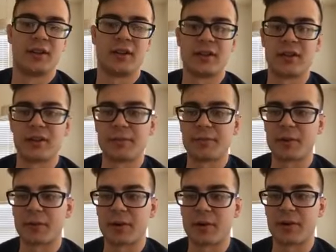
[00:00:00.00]

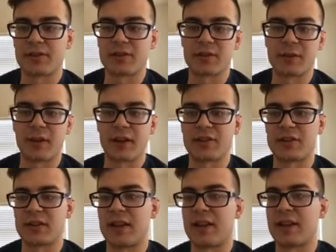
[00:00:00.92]
the request
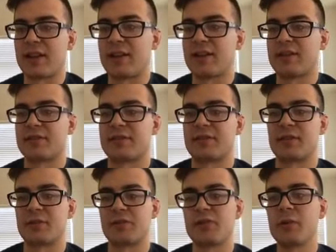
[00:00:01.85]
location has
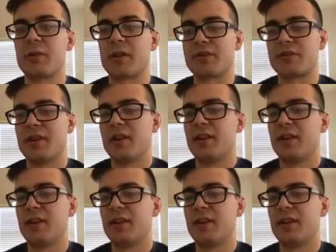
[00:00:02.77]
0 tours,